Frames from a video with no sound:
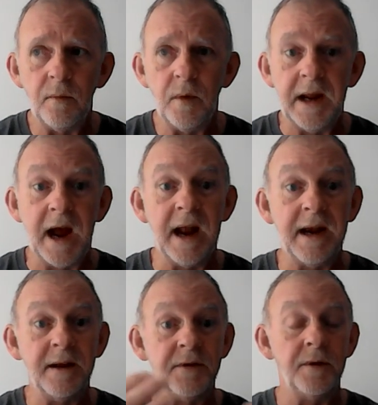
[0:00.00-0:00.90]
we
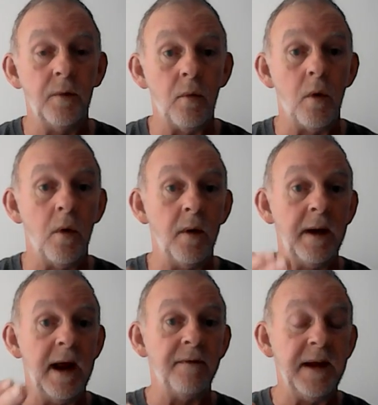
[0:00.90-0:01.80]
got into the war
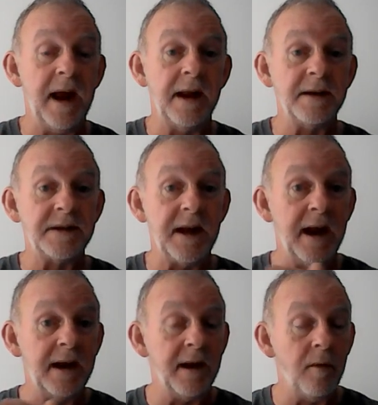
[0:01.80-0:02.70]
in
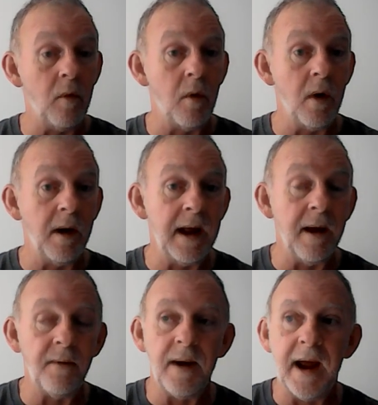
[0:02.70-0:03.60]
Afghanistan and the war in
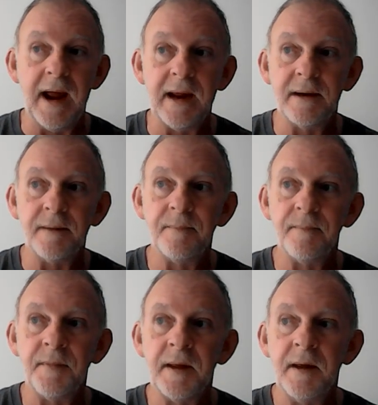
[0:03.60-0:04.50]
Iraq,
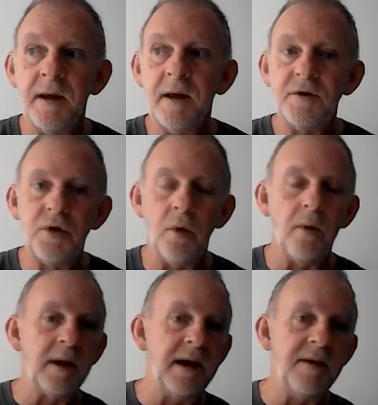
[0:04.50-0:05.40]

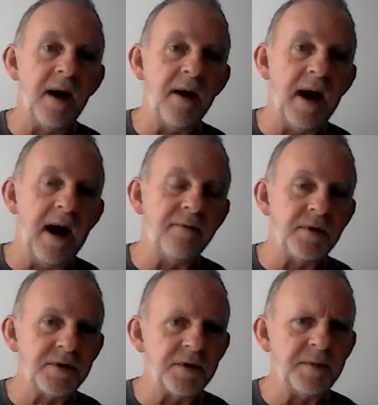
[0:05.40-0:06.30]
shortly
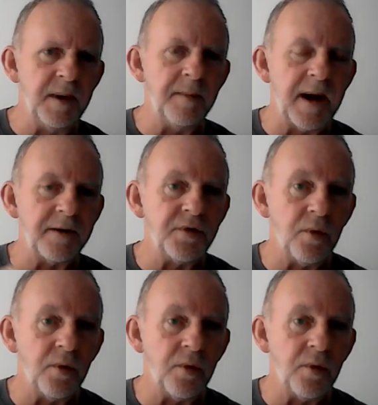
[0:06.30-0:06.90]
thereafter, so it's been about